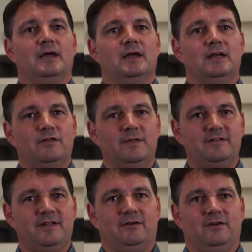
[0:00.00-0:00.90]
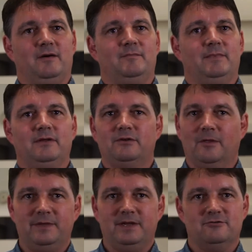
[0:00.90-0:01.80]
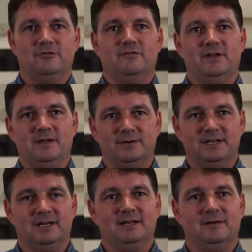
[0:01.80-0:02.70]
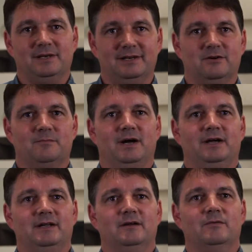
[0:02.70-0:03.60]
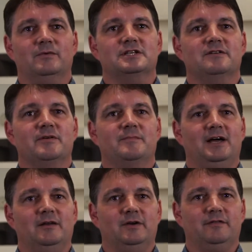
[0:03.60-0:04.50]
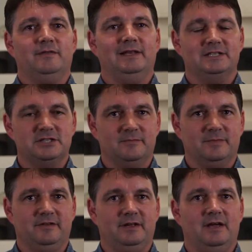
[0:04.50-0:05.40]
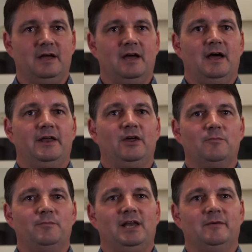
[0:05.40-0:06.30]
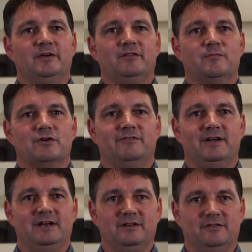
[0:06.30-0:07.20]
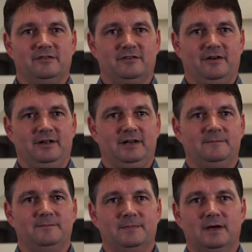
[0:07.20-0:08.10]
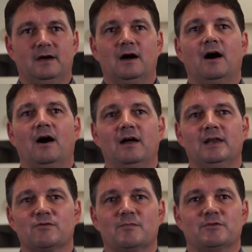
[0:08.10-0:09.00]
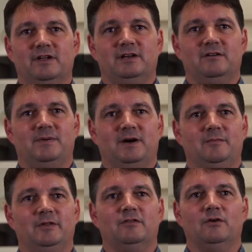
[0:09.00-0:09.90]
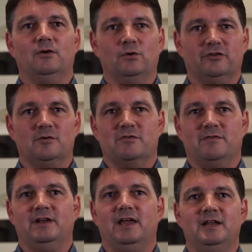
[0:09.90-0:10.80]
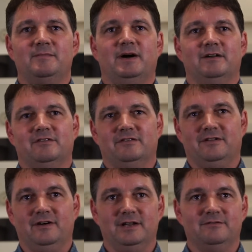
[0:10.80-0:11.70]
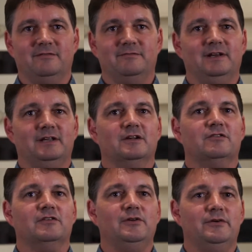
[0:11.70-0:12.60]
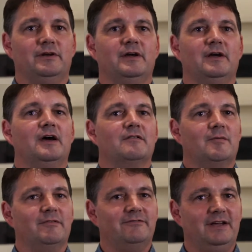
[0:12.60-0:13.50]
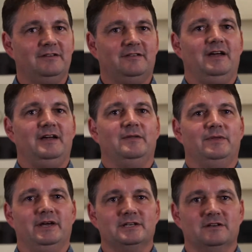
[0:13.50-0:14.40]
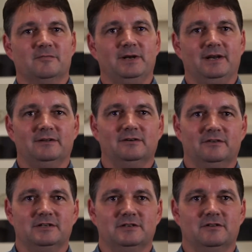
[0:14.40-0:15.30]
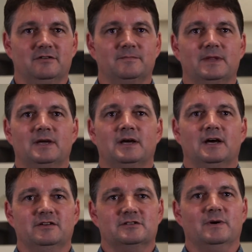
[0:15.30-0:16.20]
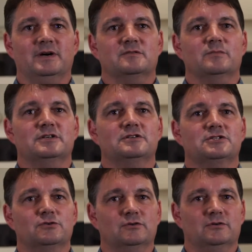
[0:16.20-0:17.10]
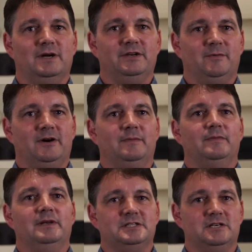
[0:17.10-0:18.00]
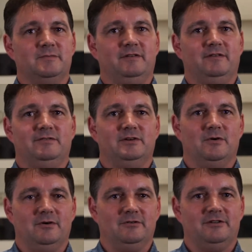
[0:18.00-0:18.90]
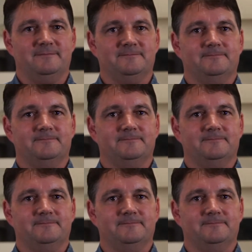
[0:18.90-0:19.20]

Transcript: It's this outcome, not the interest of any particular political party, which give the parliaments their legitimacy and help parliaments to bring fairness to society. Highly representative parliaments also prevent any part of society from feeling excluded from a fair say in the nation's political decisions, a situation which is sure to undermine the legitimacy of a democracy.